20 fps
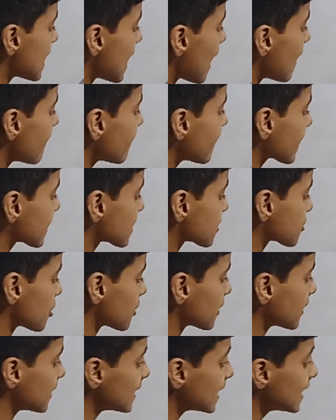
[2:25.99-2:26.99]
F
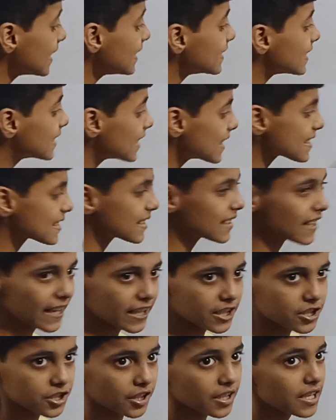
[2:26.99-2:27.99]
external in this
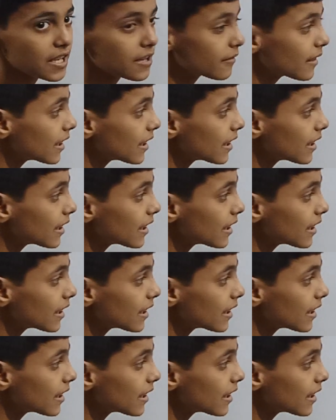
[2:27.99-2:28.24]
direction,